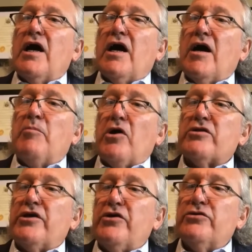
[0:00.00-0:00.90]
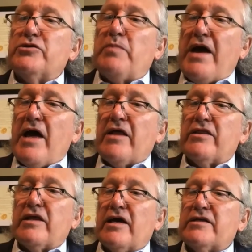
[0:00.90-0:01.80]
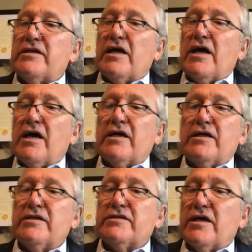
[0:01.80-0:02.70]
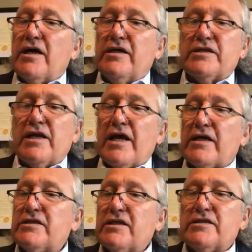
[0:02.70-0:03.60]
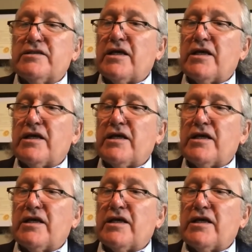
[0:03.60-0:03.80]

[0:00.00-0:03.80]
a multi-use path that is a, is an excellent